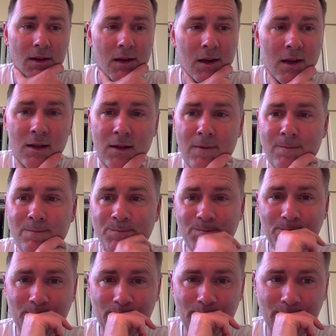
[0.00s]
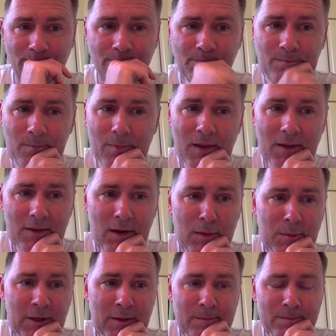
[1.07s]
And
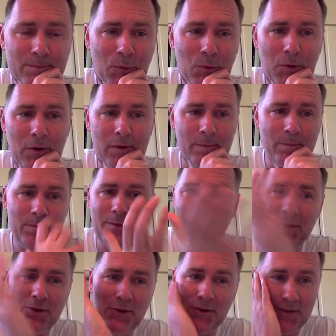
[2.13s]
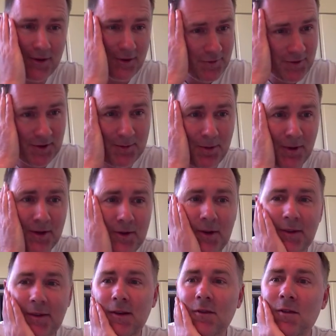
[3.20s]
tell me, or tell yourself, explain to
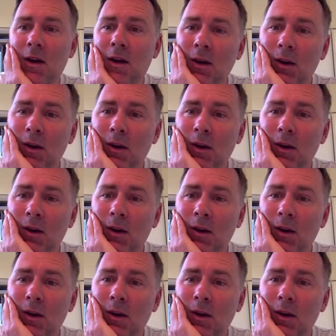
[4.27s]
yourself,